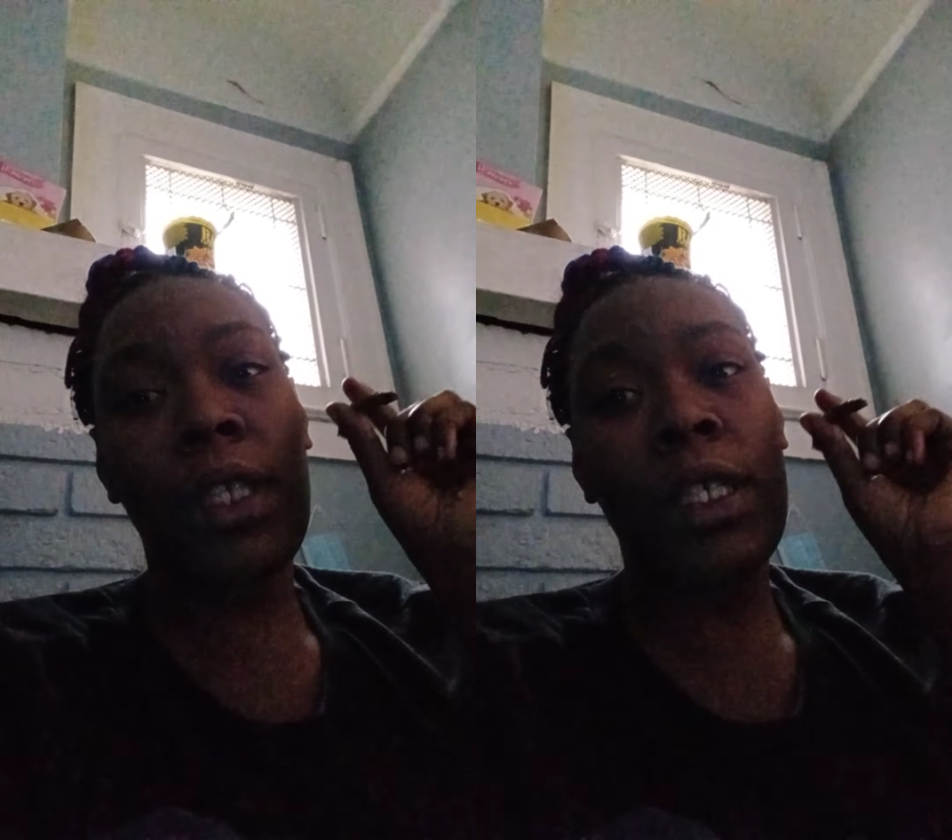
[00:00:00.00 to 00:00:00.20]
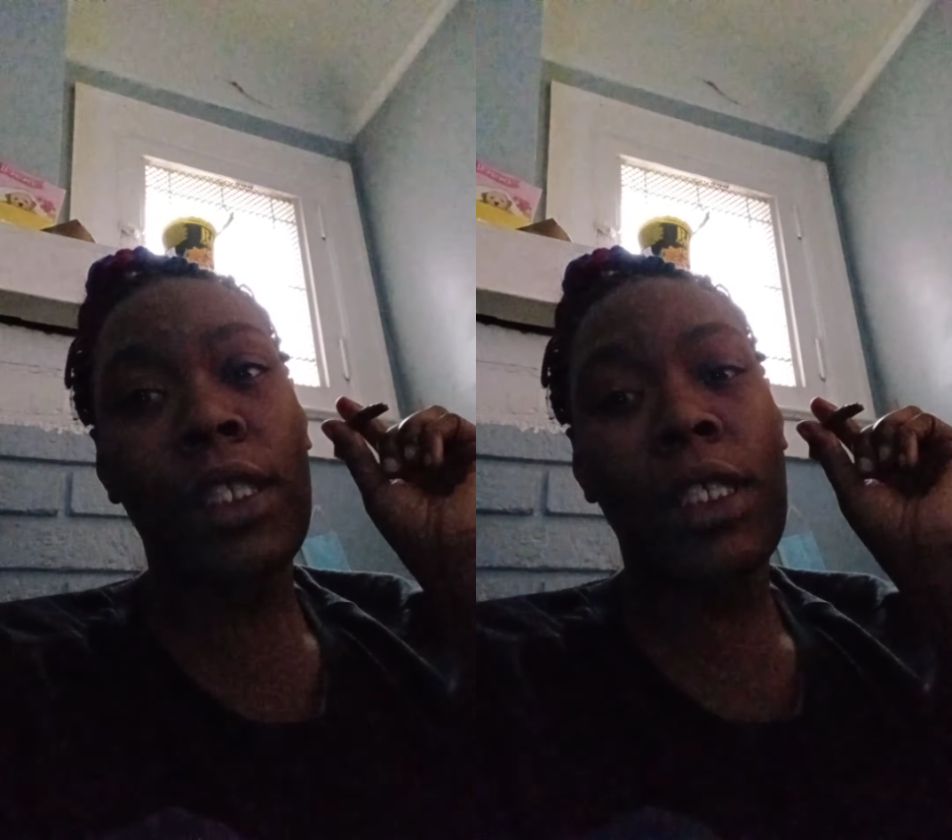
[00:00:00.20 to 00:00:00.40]

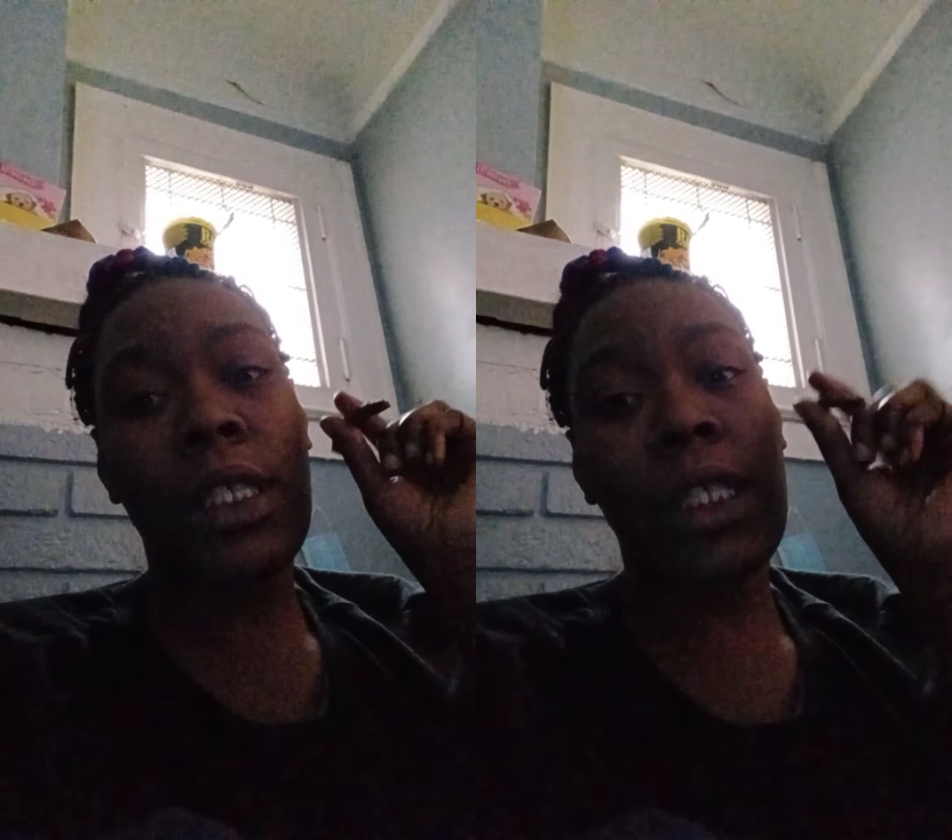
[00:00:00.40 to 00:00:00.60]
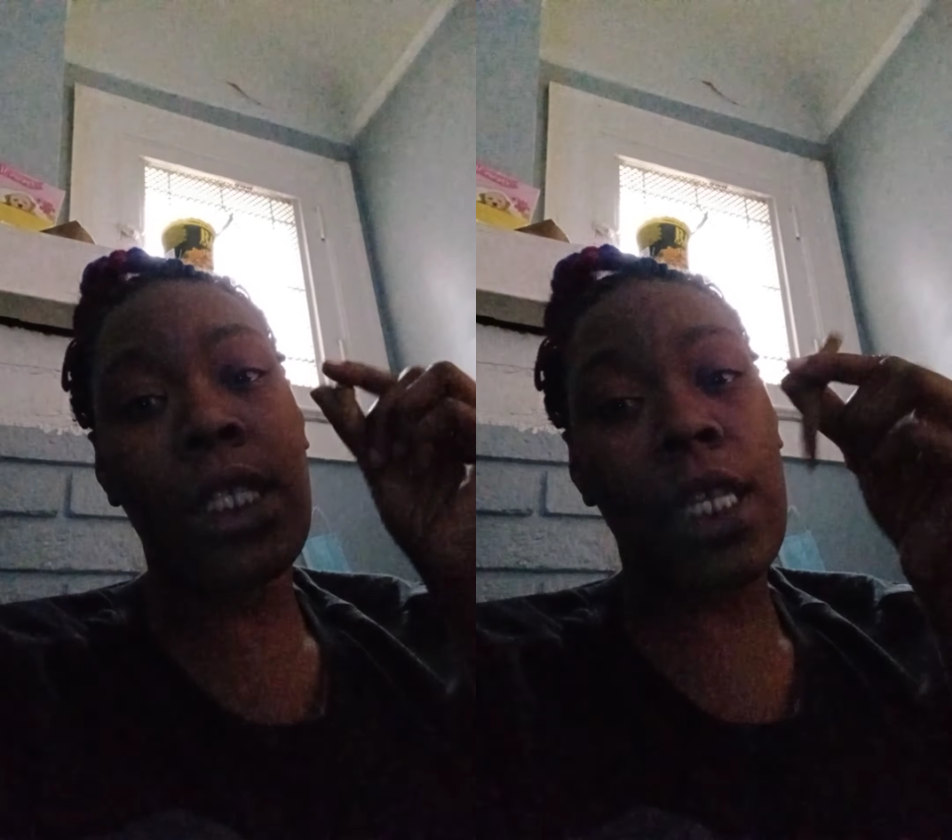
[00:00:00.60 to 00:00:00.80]

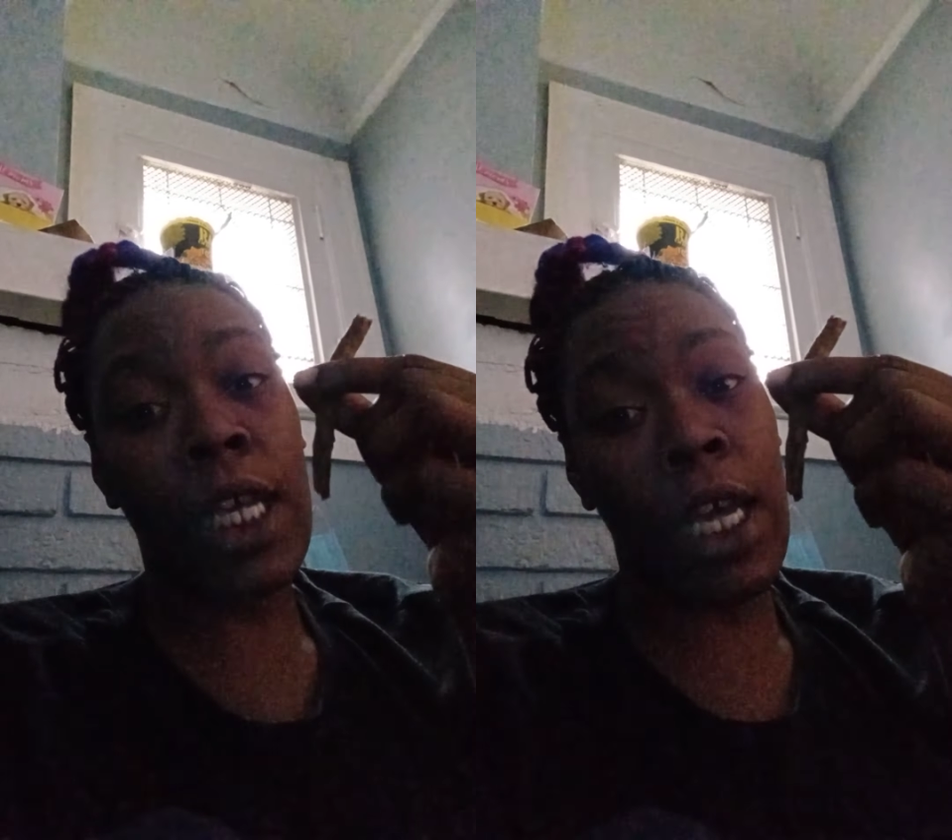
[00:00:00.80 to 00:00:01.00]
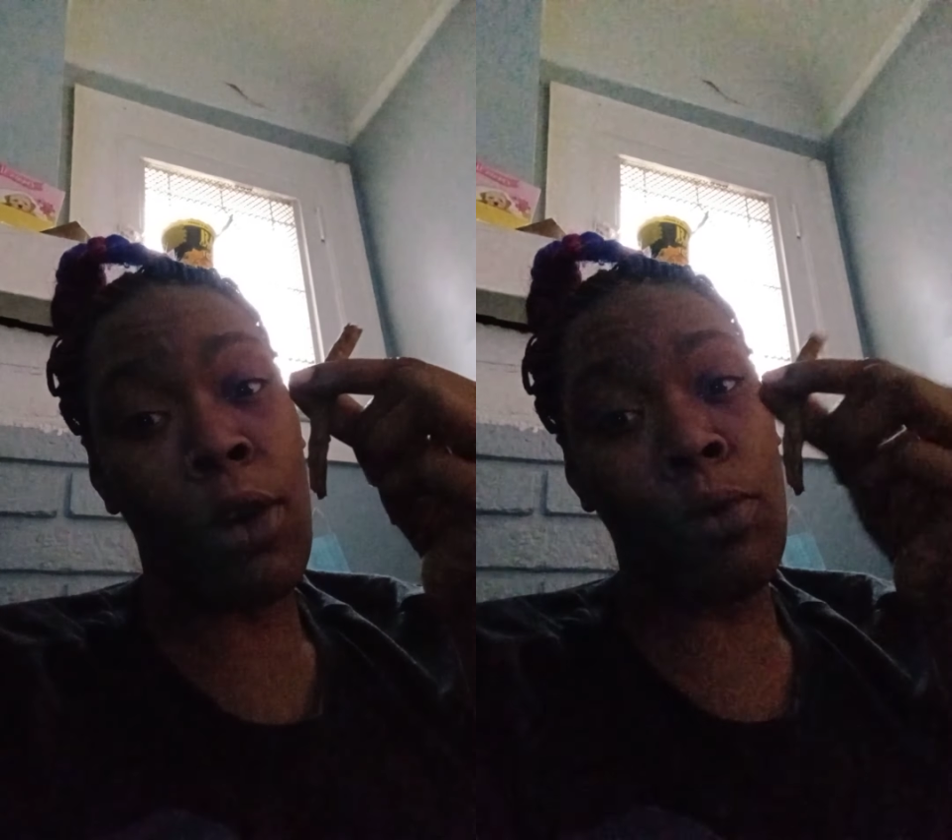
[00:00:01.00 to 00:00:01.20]
this
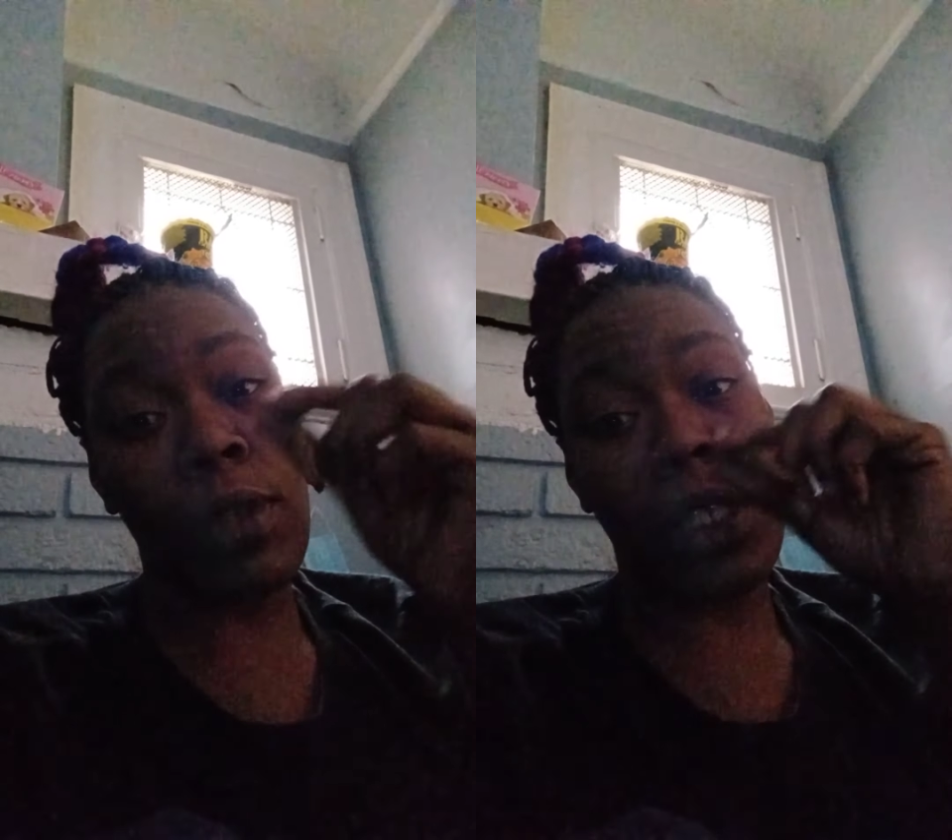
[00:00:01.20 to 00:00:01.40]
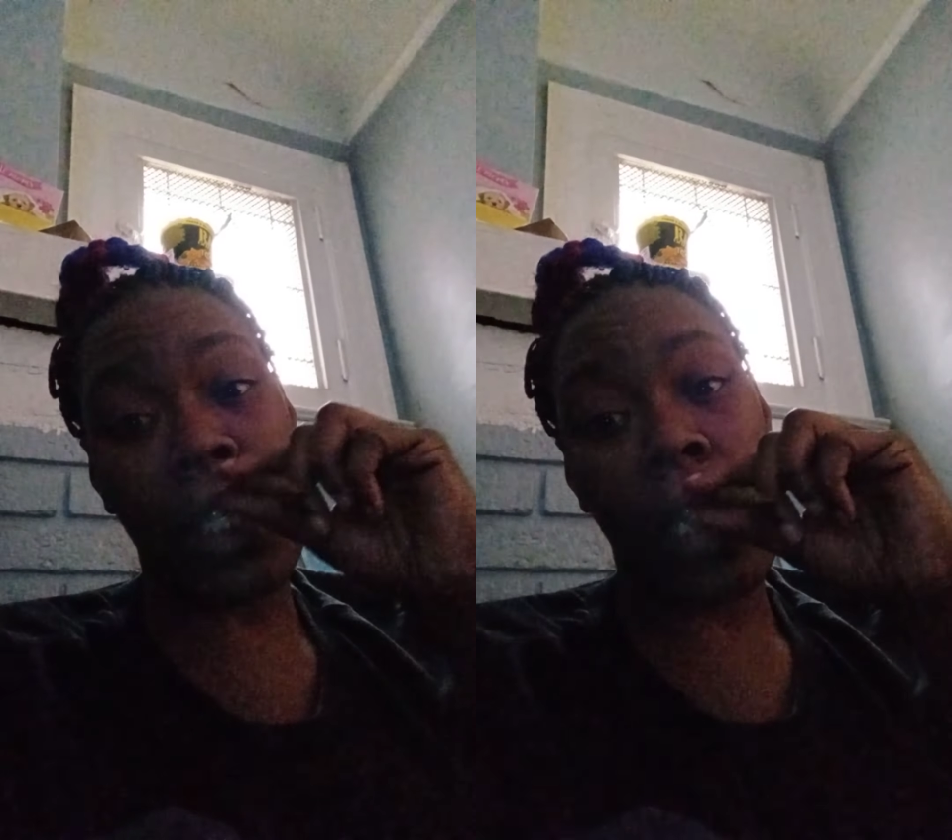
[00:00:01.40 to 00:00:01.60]

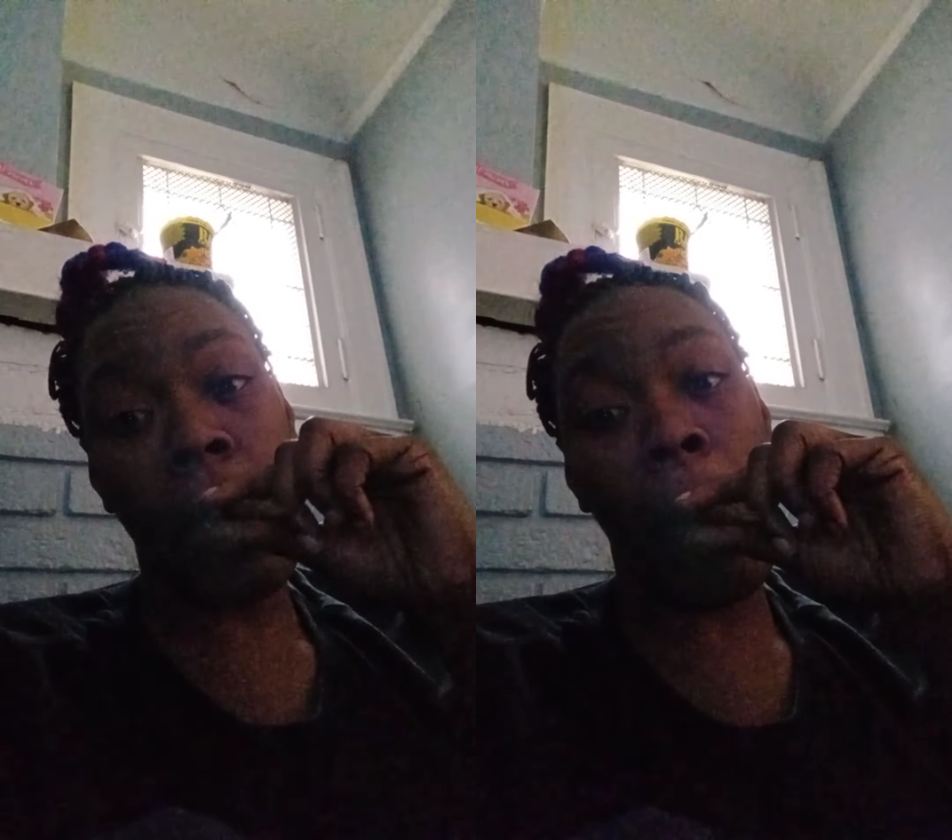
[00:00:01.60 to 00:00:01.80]
goat.